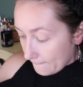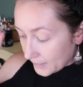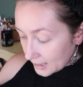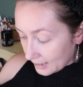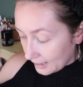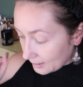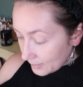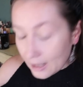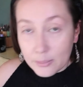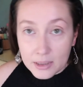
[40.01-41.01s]
but I am
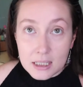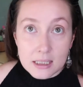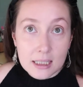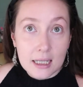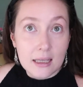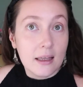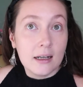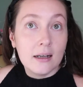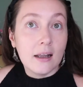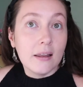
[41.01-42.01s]
happy to say
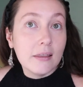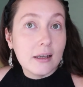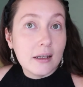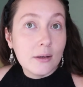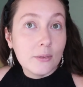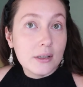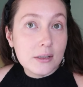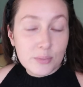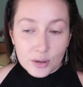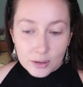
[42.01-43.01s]
that nothing was
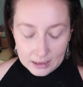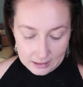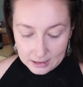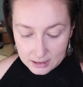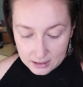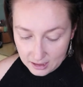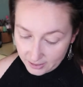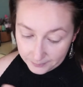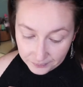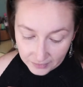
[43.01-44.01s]
broken this
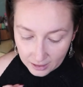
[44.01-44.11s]
time.